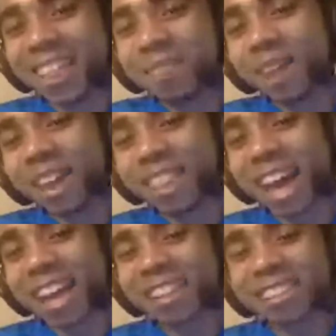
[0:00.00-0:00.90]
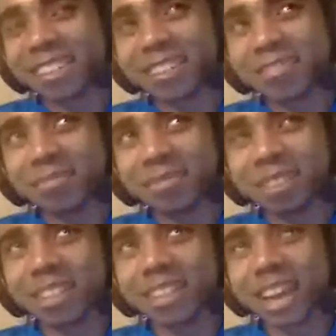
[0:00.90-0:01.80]
then by that,
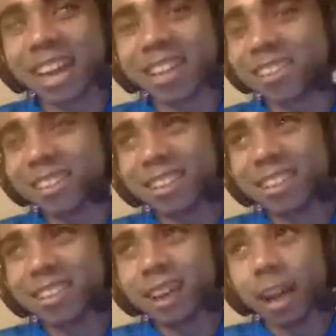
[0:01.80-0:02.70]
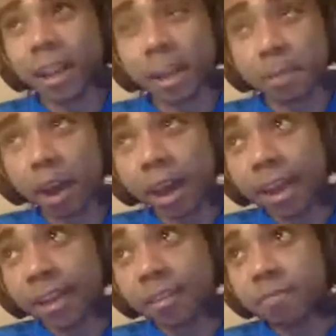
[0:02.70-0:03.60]
besides that, I like
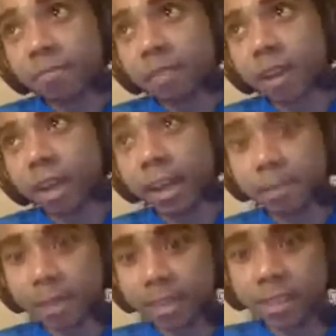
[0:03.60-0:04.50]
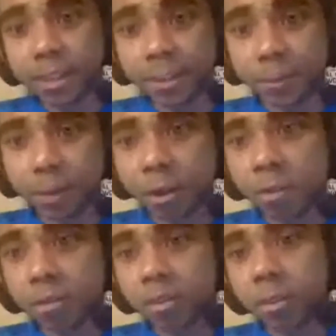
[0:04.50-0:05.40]
Bayern. I like Man City as
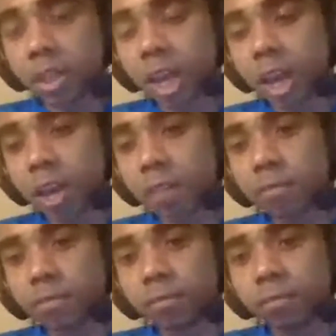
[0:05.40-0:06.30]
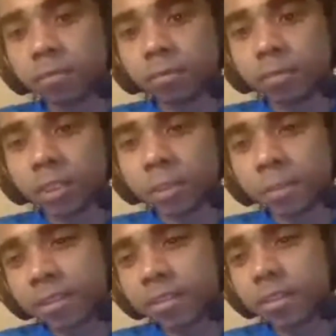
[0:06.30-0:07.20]
well. Especially
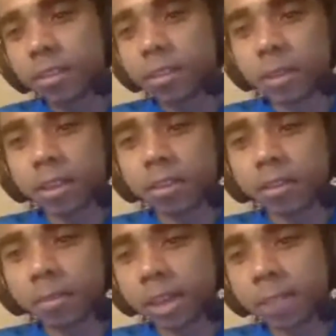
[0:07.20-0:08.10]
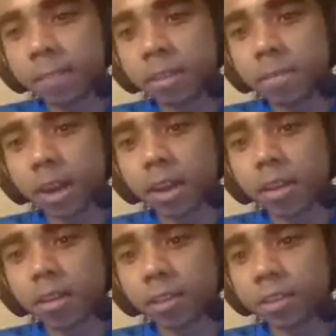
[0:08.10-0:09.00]
defense is a bit iffy,
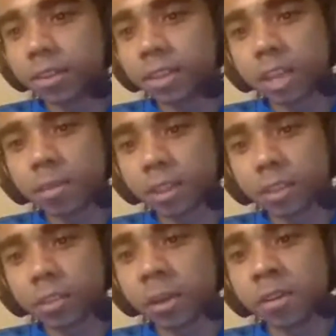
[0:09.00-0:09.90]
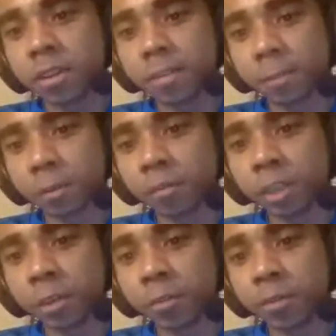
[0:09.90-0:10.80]
but the rest of the team is like solid. And if you're
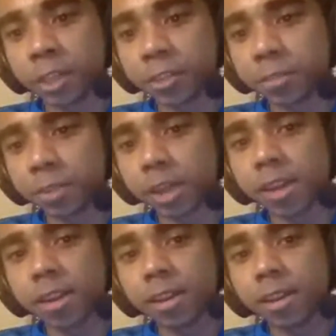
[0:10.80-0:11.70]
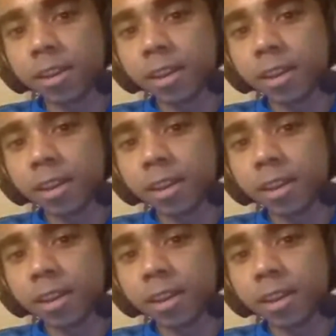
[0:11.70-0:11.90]
a really good possession player,